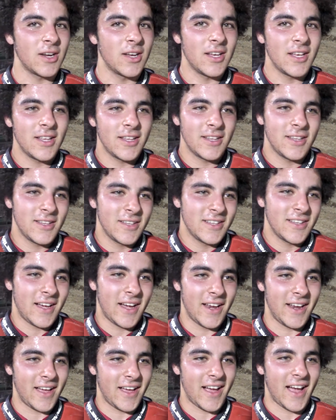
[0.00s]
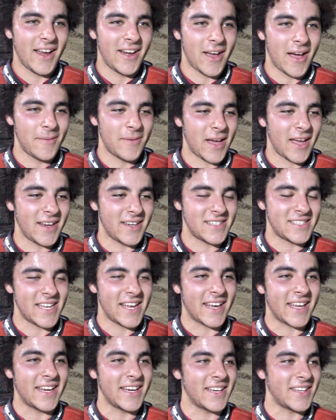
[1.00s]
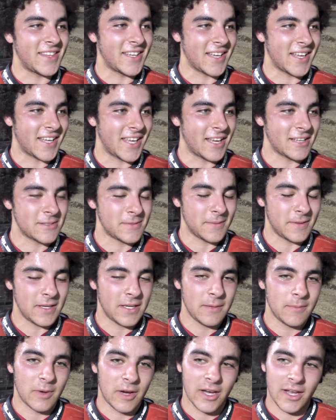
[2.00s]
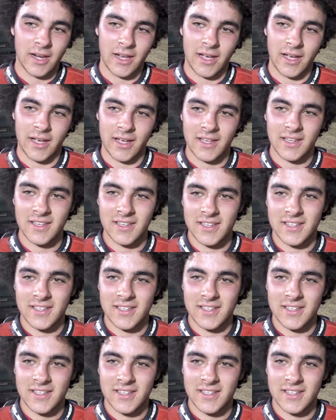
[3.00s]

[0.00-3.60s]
I'm not taking anything against me, but I